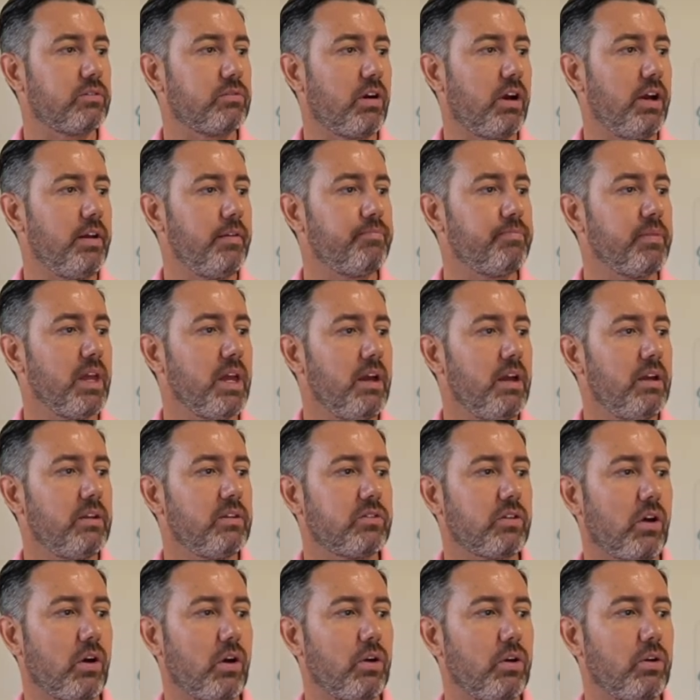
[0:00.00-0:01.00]
right?
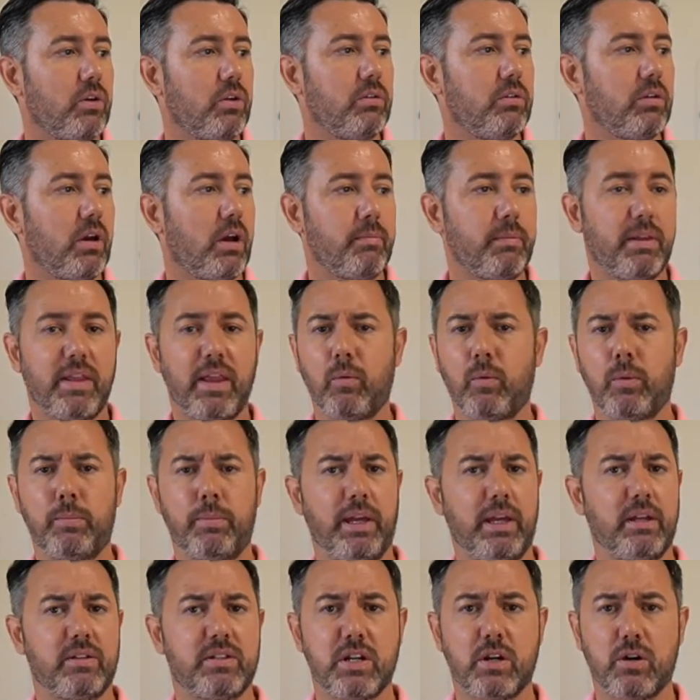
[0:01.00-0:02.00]
So, that would
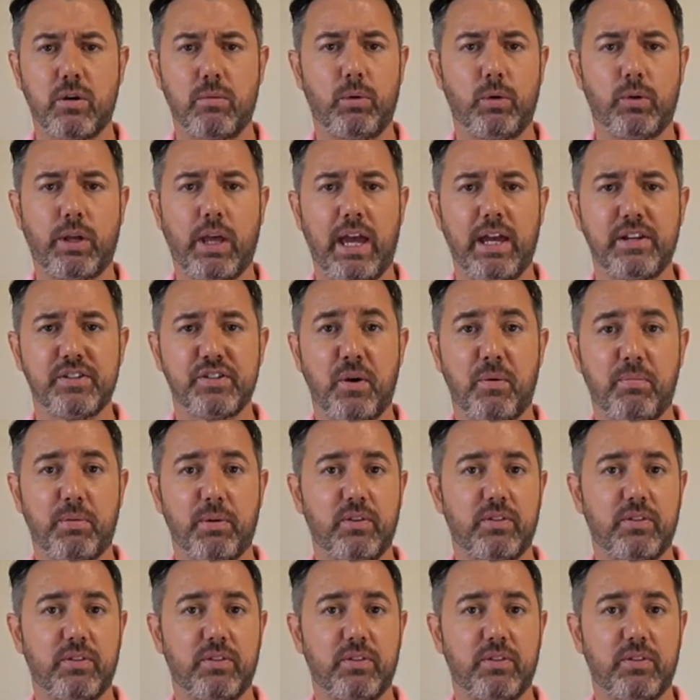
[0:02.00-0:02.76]
be a terrible cake topper.